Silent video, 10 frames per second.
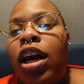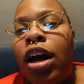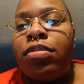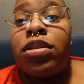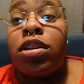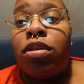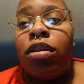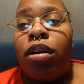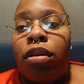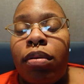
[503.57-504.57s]
I'm still going
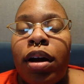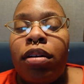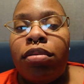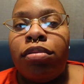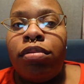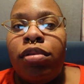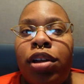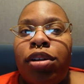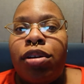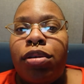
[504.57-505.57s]
to go around,
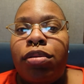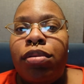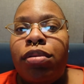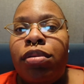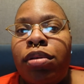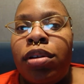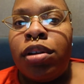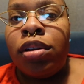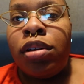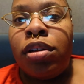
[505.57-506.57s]
you know?
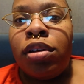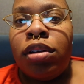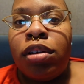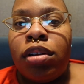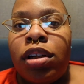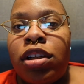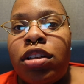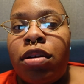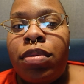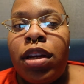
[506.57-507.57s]
There's
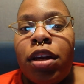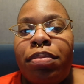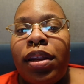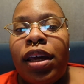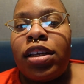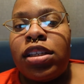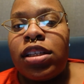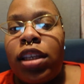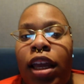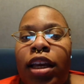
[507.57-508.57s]
so many
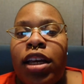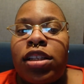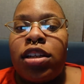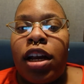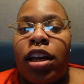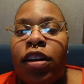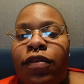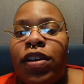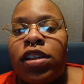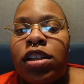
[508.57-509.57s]
places. Like yesterday in the
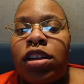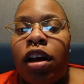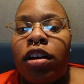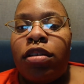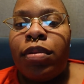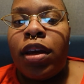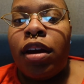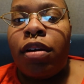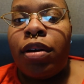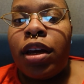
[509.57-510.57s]
visa document
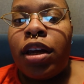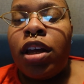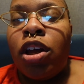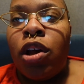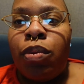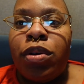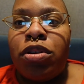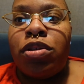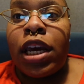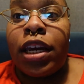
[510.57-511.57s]
area, when
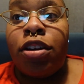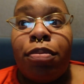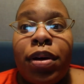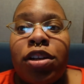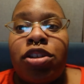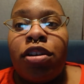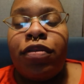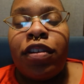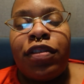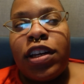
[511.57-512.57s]
you take your picture of
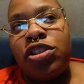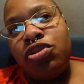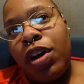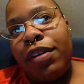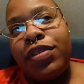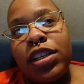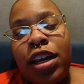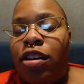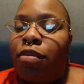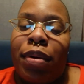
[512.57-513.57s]
your face, you have to
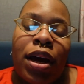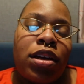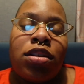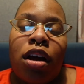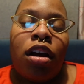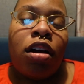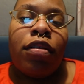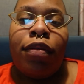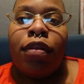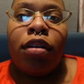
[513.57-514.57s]
take your mask off.